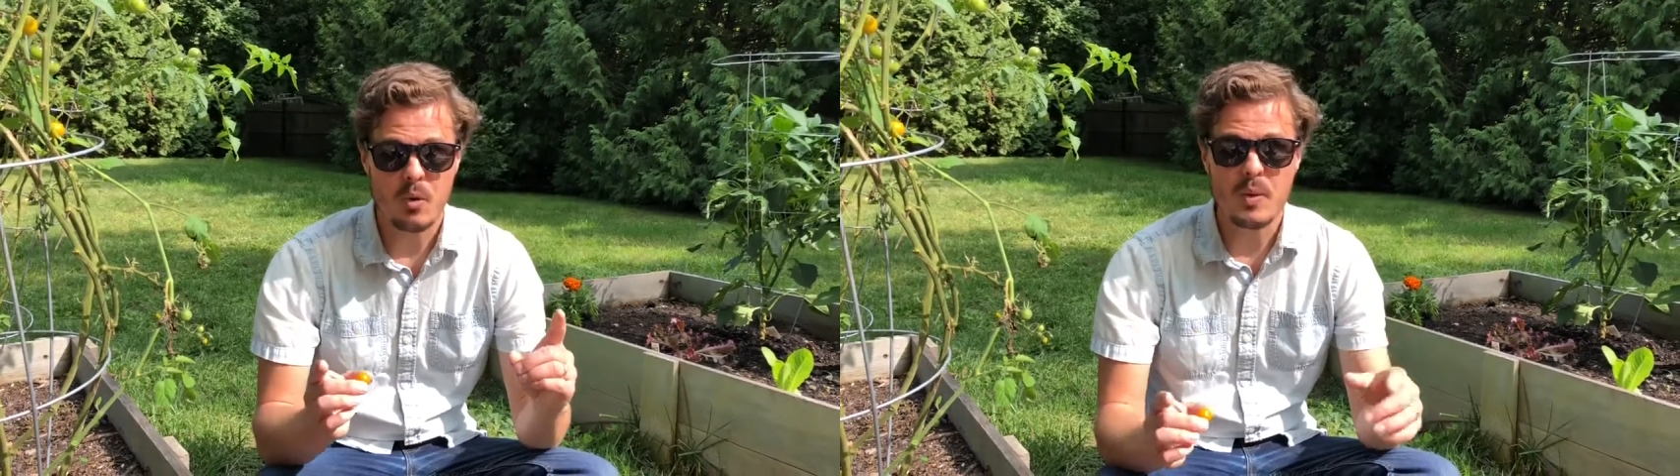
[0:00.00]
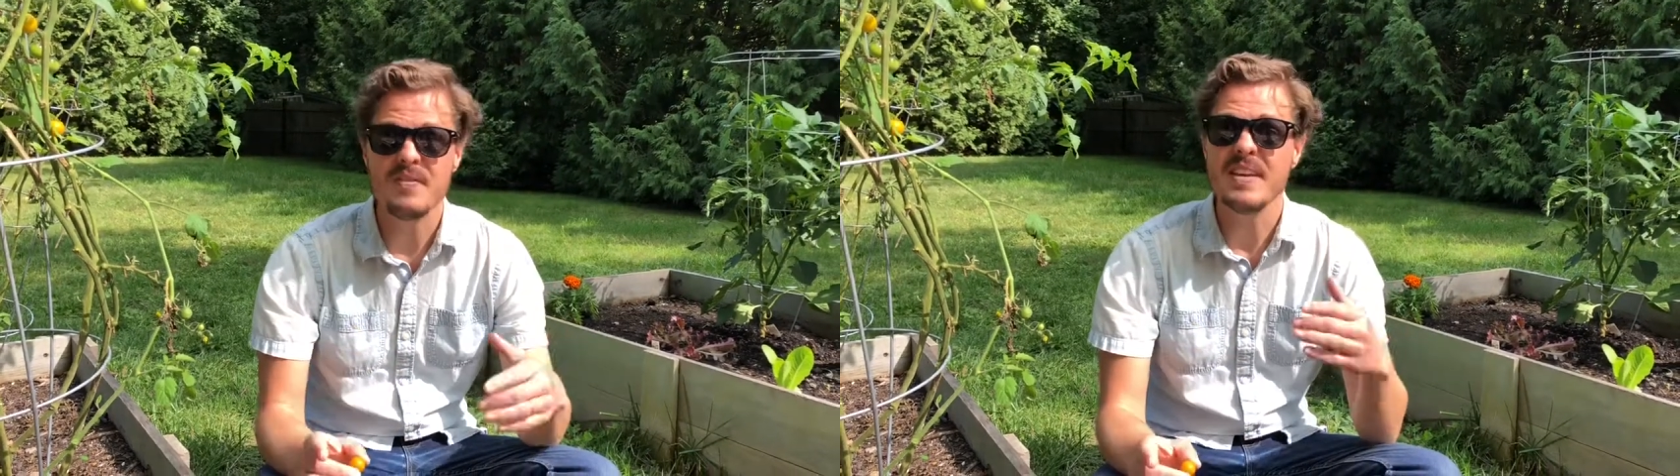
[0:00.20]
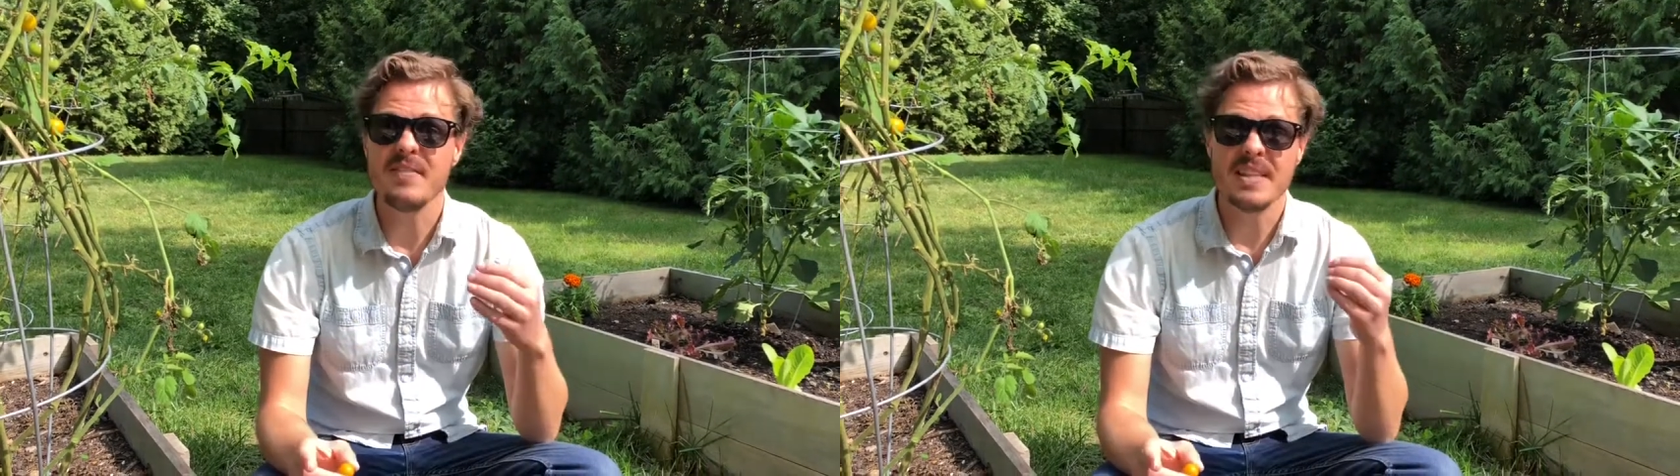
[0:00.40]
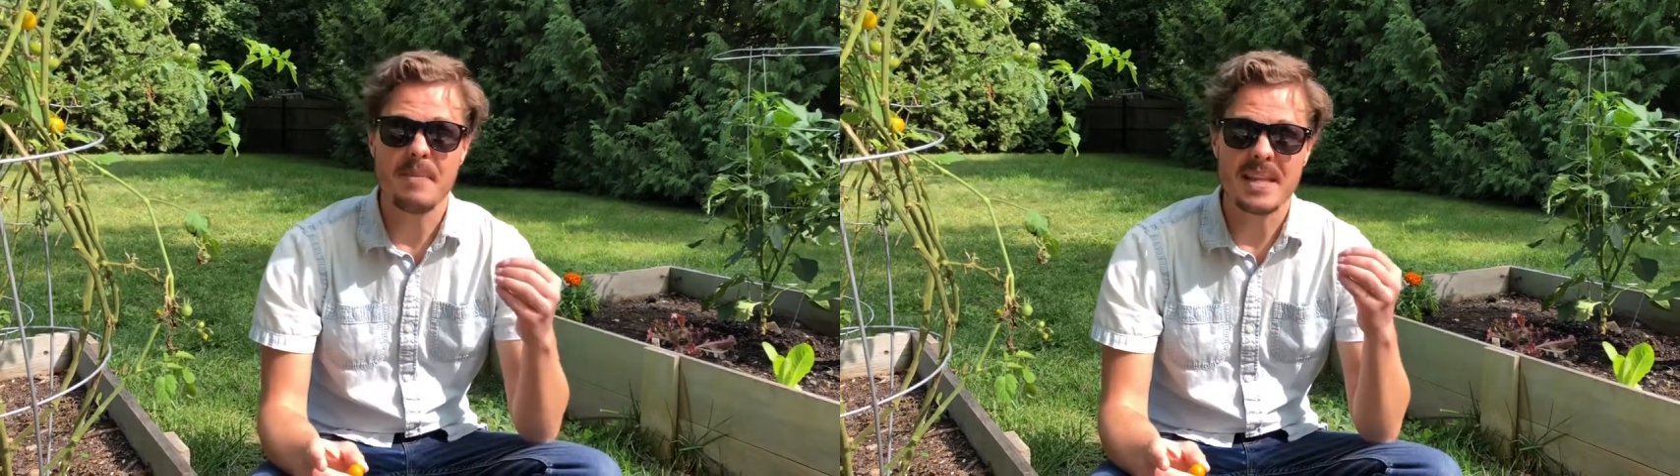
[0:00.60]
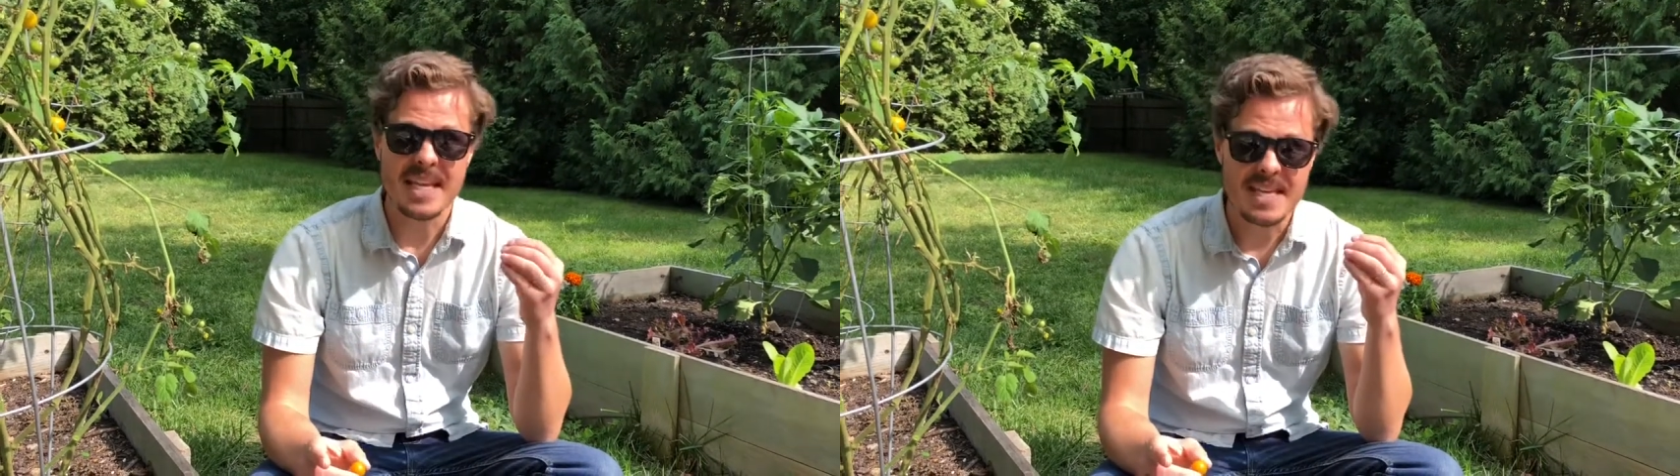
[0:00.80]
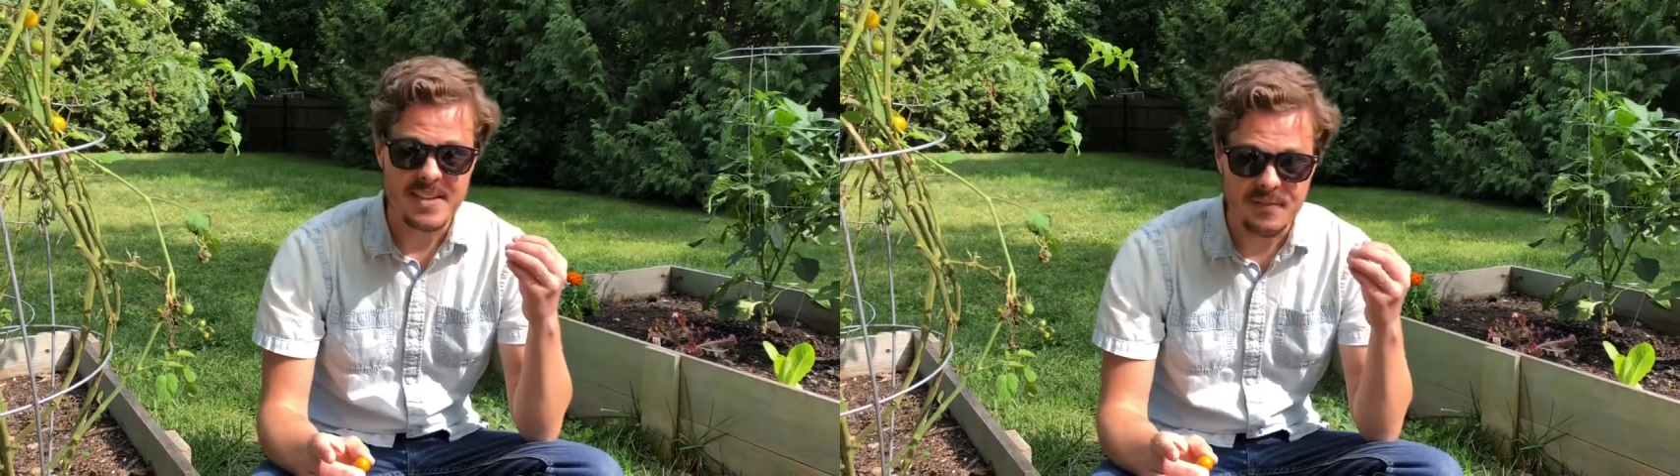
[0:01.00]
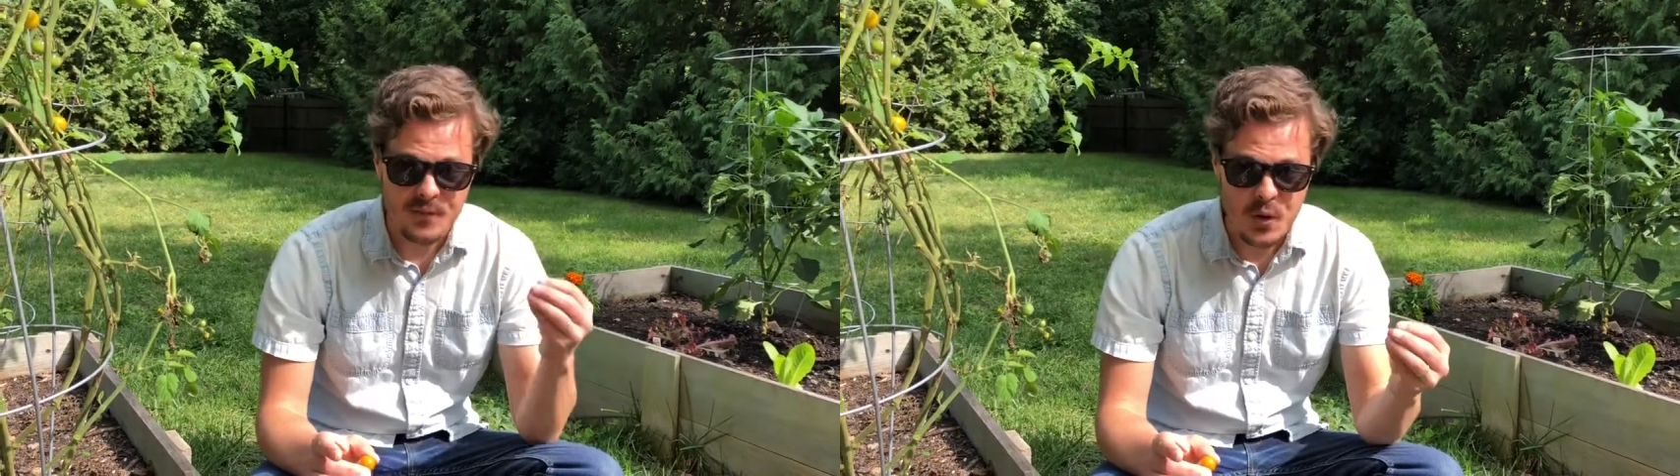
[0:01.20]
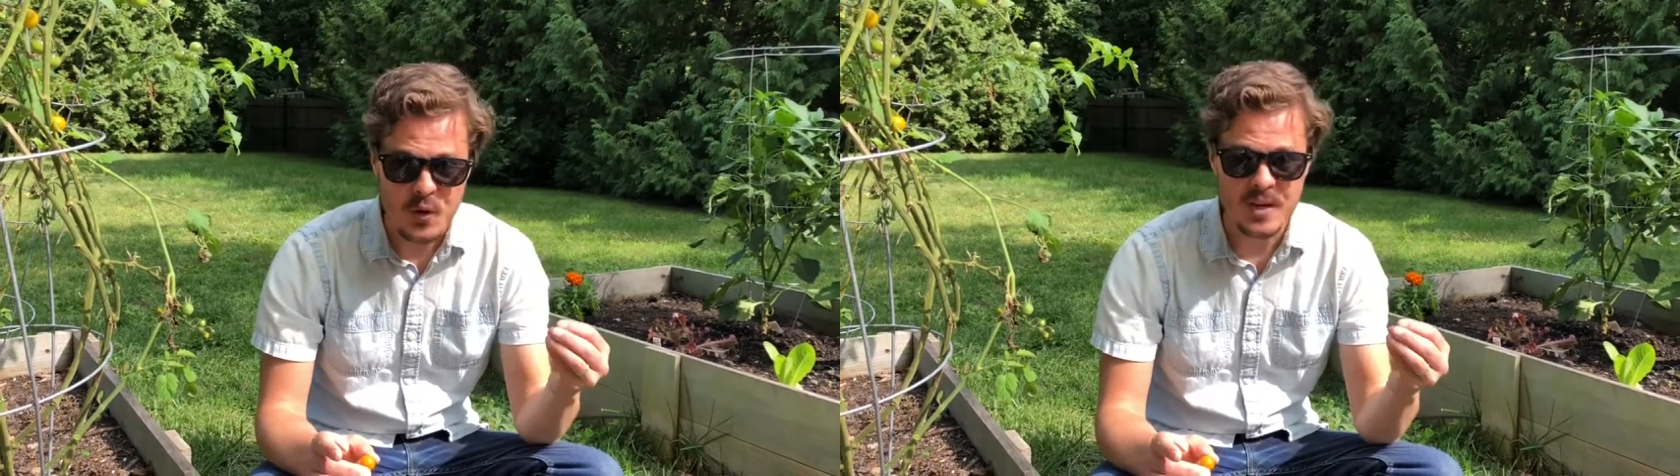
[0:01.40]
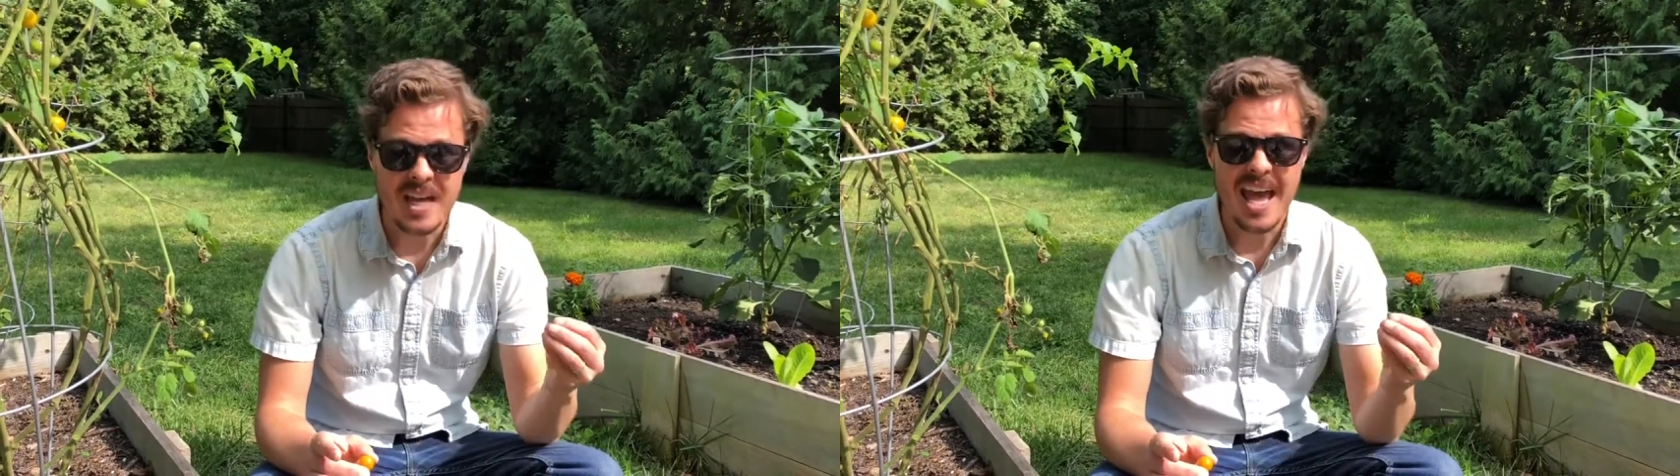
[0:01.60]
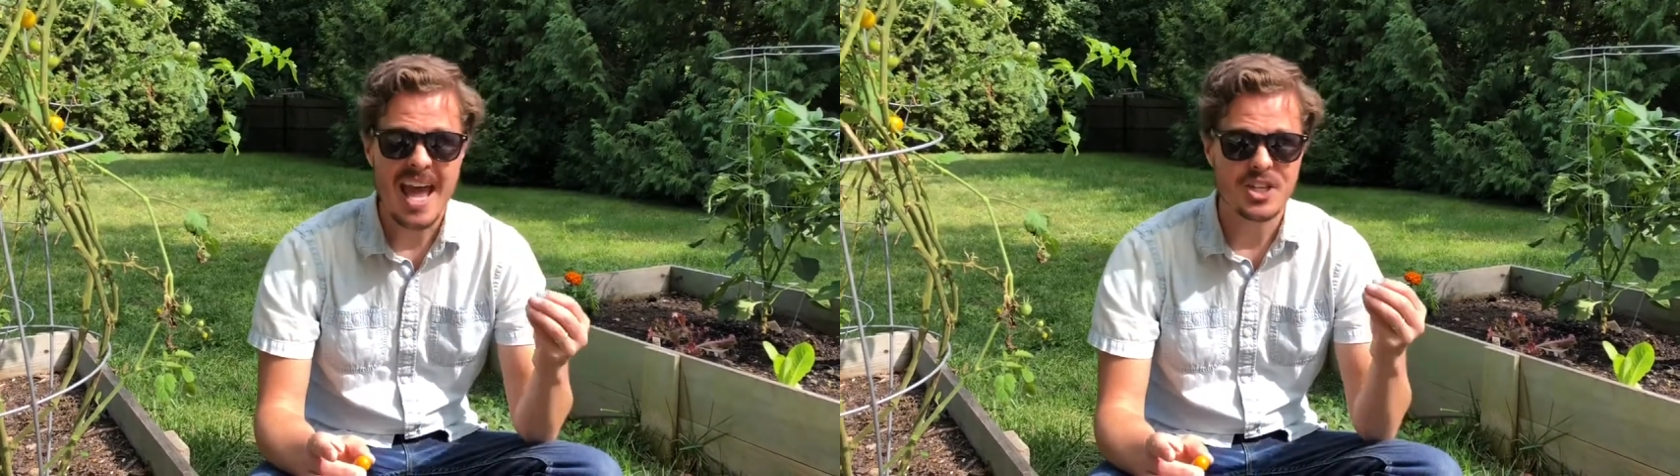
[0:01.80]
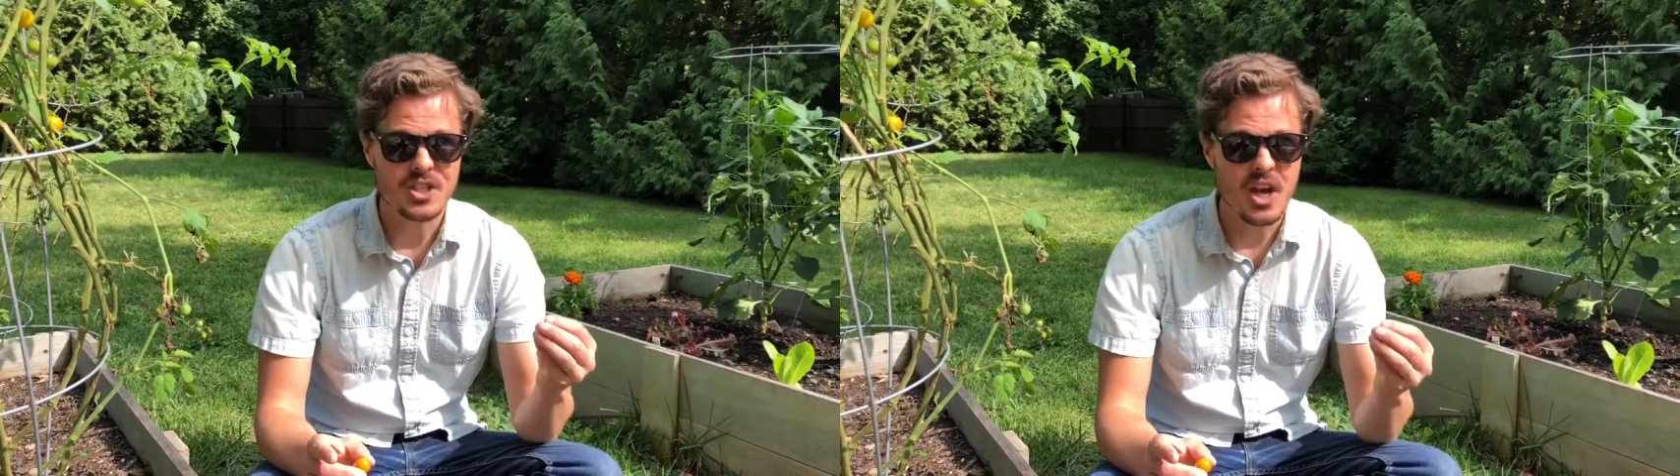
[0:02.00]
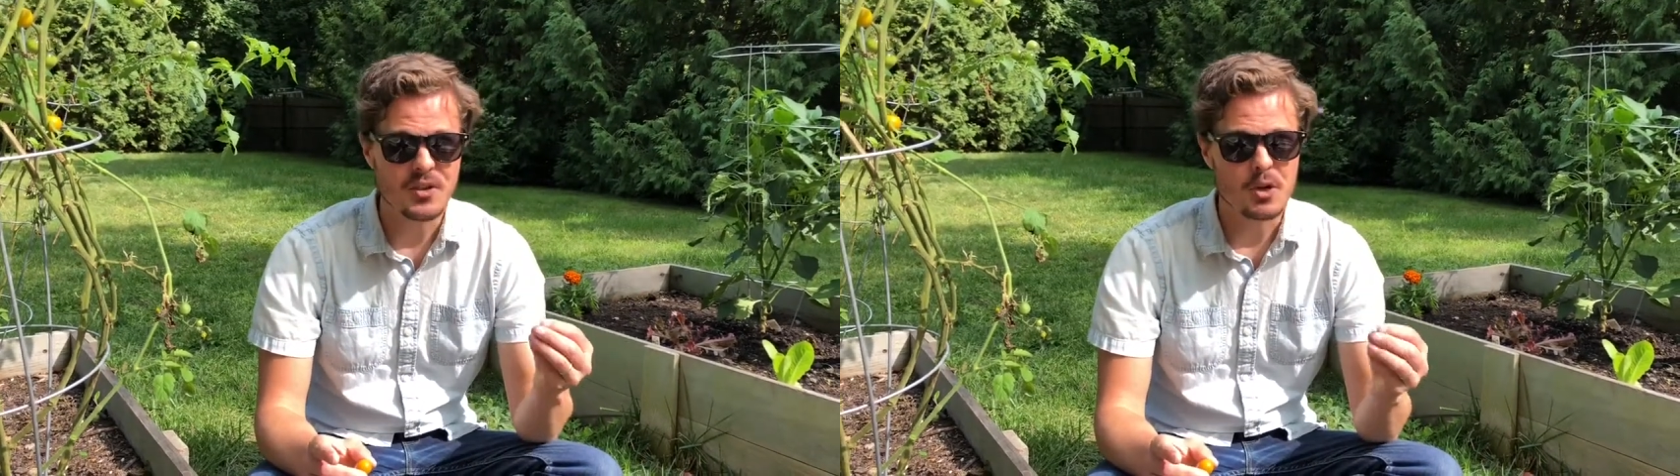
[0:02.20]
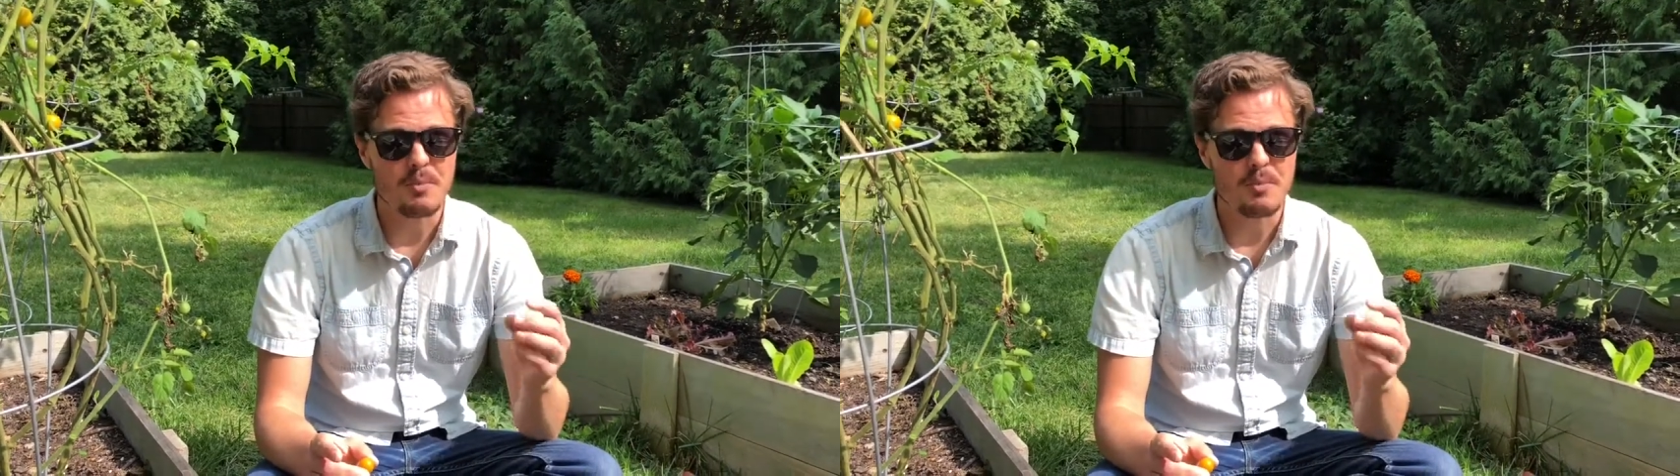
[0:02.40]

we've given them the ease of food and shelter,